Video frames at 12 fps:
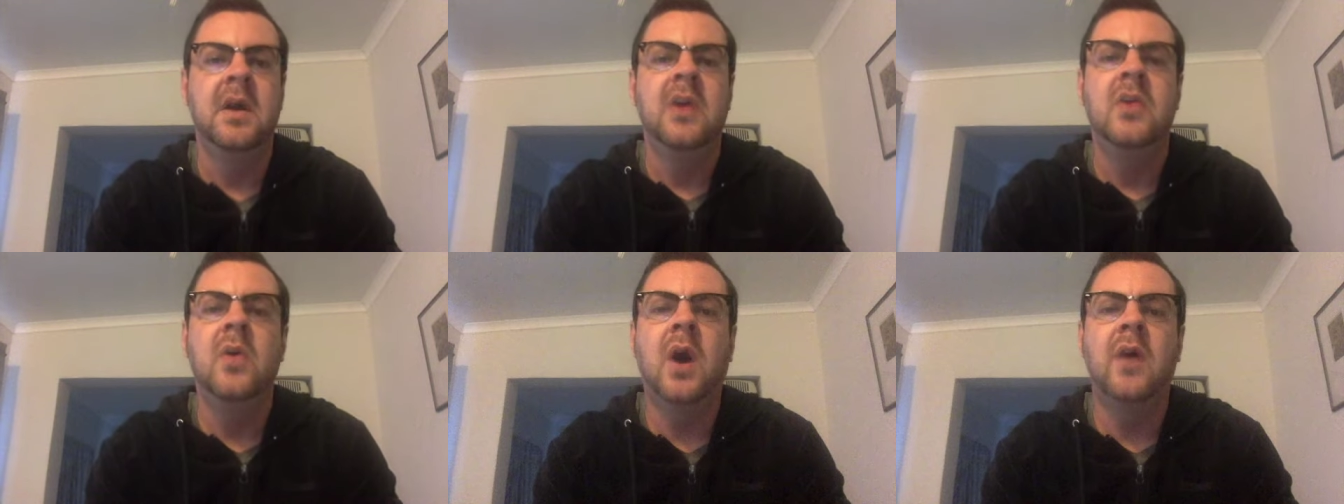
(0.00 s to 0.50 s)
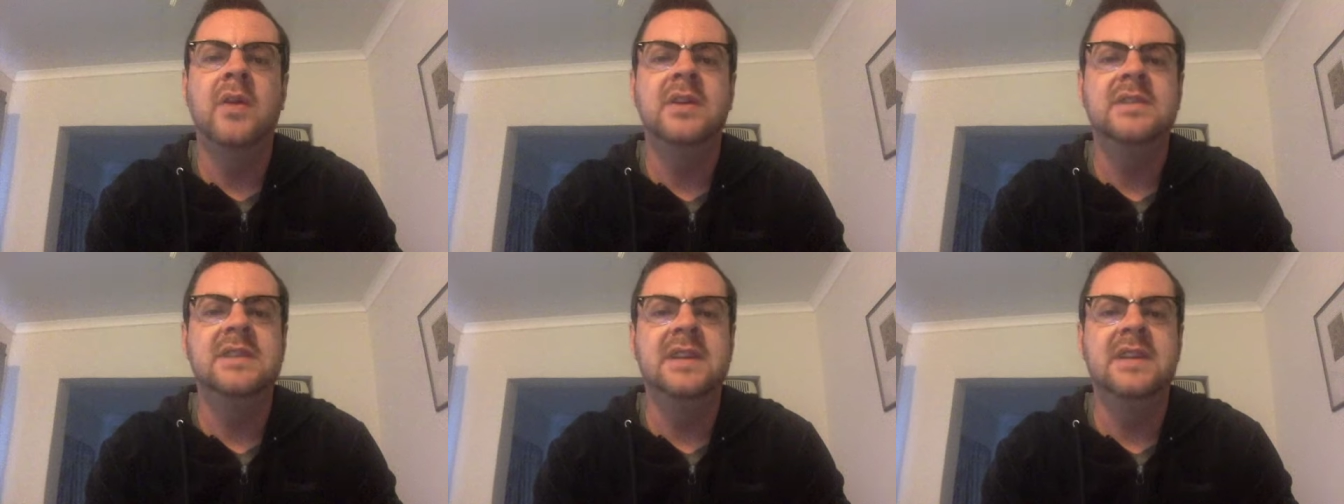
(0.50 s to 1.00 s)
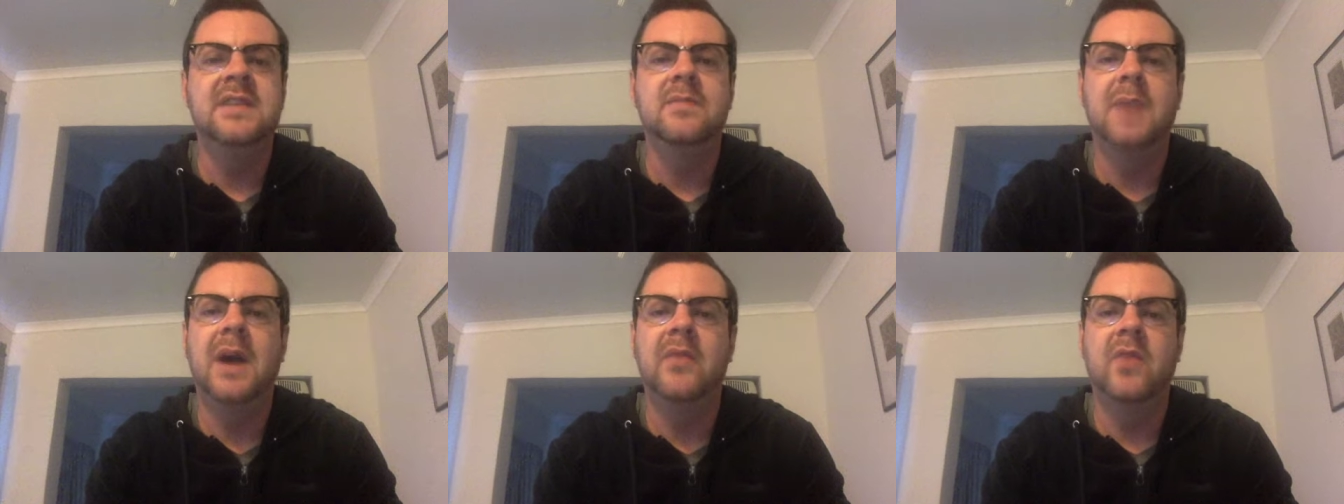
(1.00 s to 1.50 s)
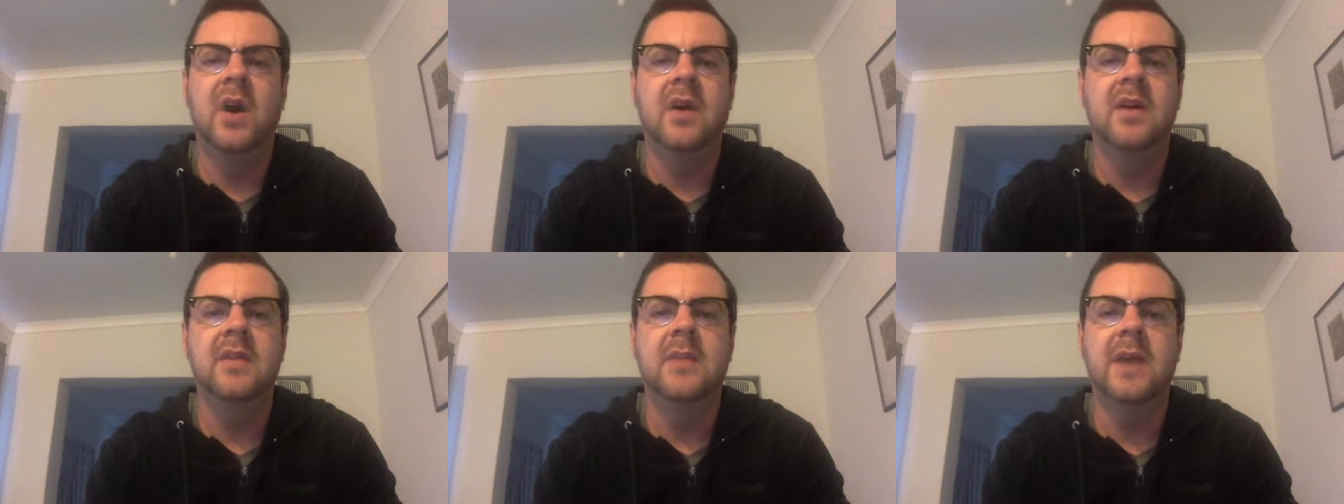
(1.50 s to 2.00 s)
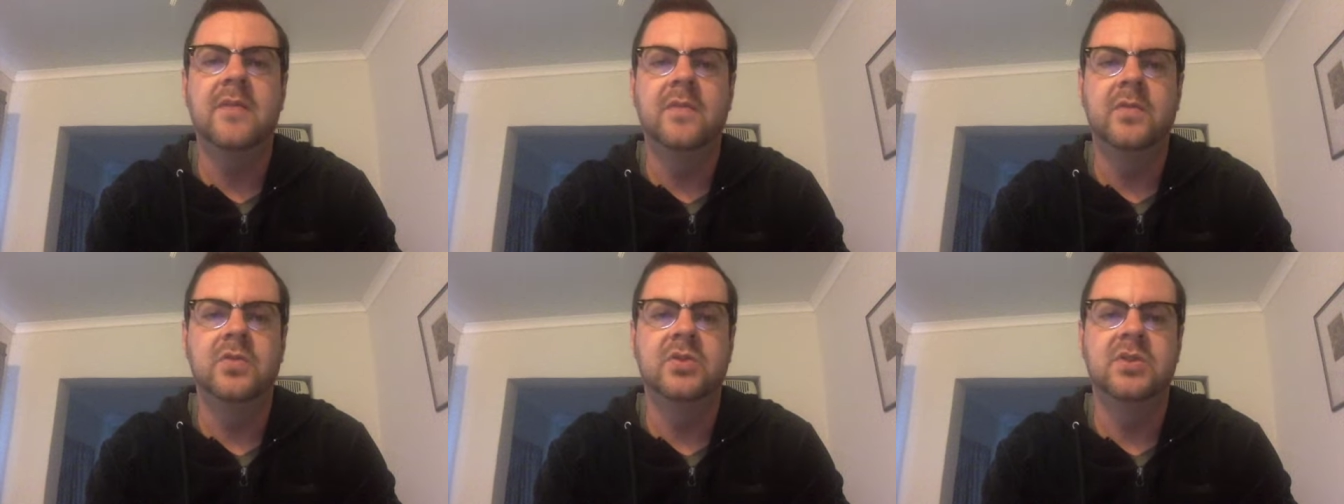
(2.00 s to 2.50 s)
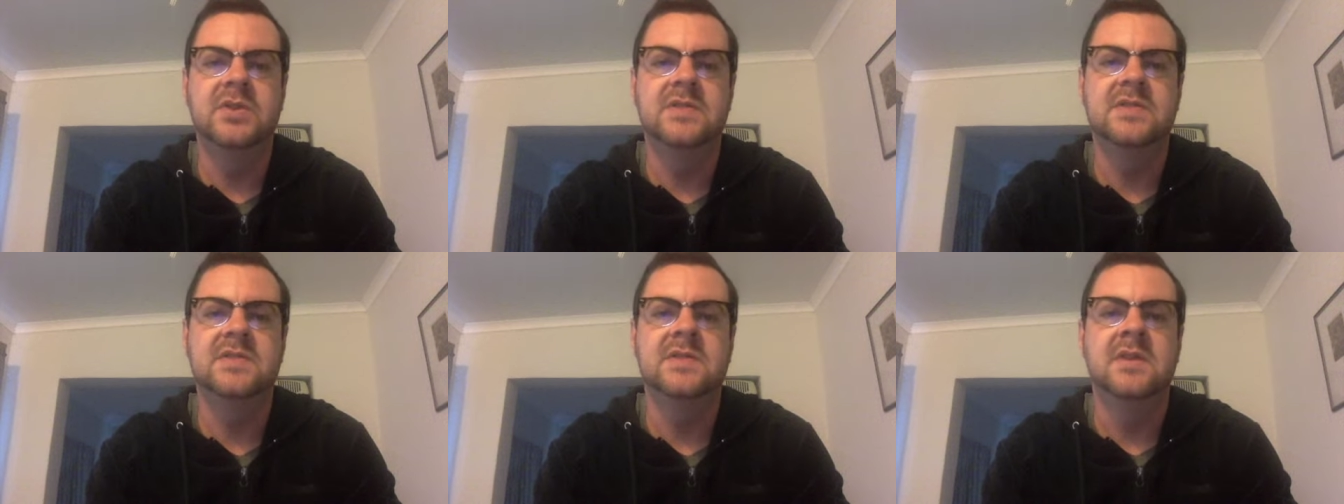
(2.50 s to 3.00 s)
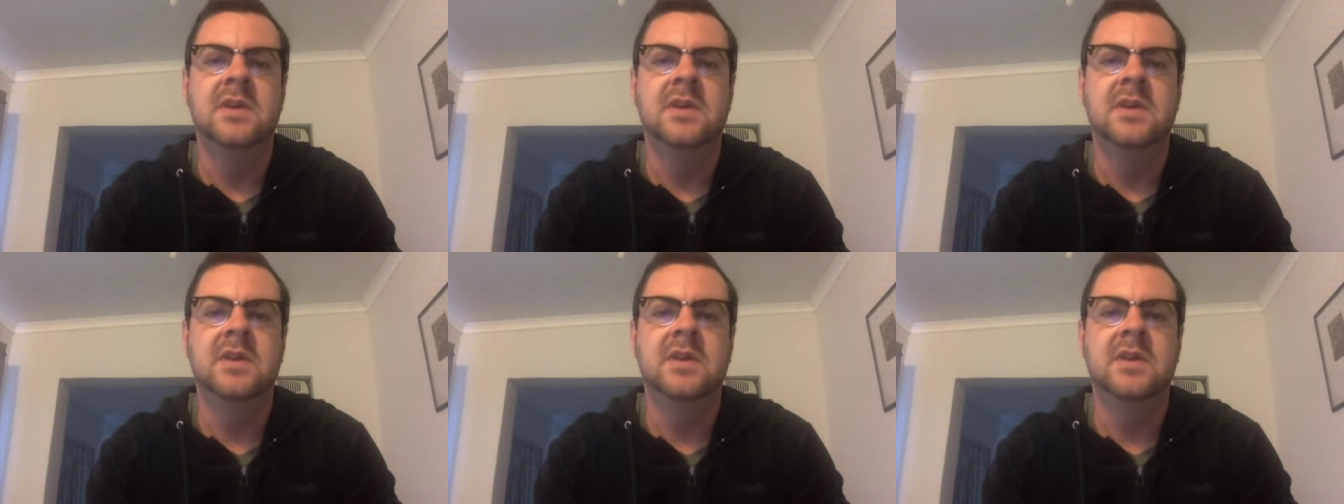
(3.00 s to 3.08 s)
You are indeed my rock and my fortress.